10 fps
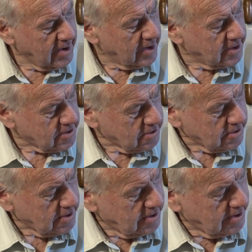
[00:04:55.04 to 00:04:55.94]
And it's
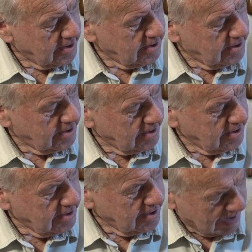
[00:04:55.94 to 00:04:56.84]
got
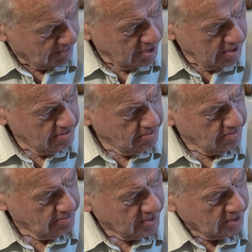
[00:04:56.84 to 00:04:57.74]
a hammer,
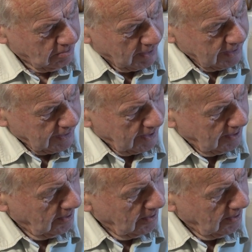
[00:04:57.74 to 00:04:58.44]
a peck.